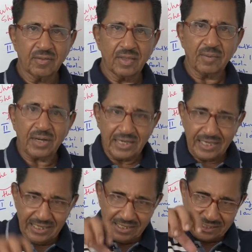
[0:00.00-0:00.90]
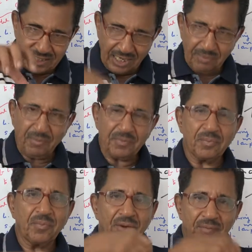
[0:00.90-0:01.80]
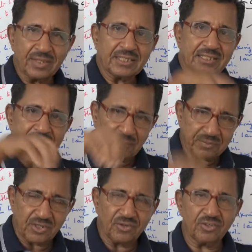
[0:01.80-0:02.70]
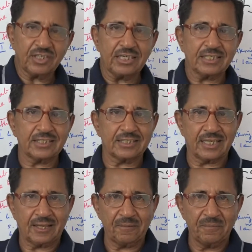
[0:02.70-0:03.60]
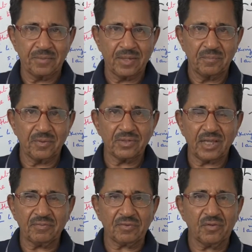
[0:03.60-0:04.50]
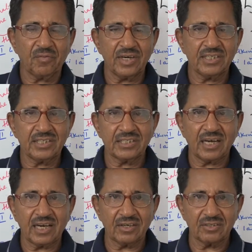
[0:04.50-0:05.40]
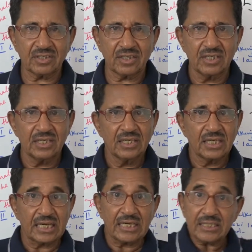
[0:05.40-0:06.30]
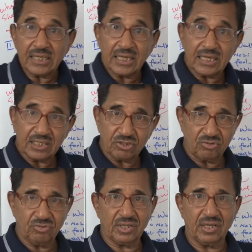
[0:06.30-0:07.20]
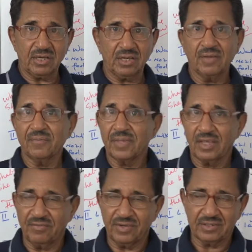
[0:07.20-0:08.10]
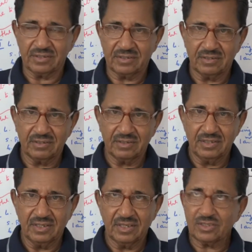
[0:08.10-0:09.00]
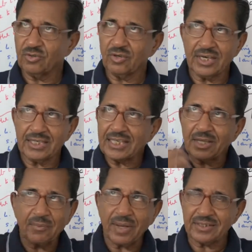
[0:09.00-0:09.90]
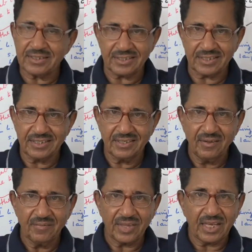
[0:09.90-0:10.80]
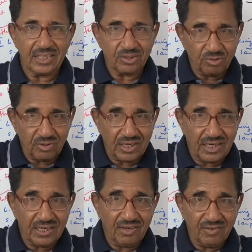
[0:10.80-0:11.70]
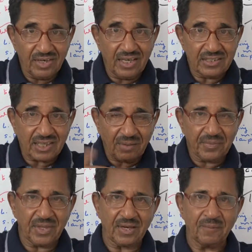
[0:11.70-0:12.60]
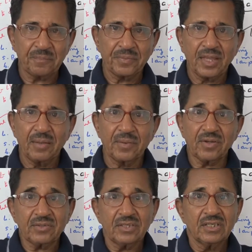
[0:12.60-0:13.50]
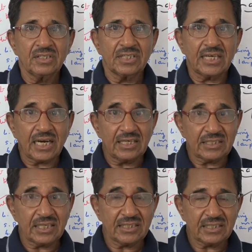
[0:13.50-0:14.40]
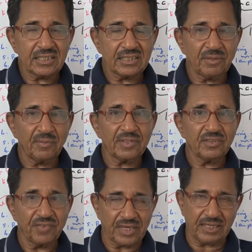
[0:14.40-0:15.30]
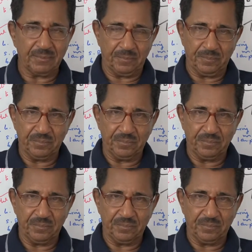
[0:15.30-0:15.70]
But in the scheme of the poem, this is absolutely necessary. Because after all, what is she trying to say? It is a historical event. It is not anything imagined. That historical event has come here. Because she considers herself as a victim.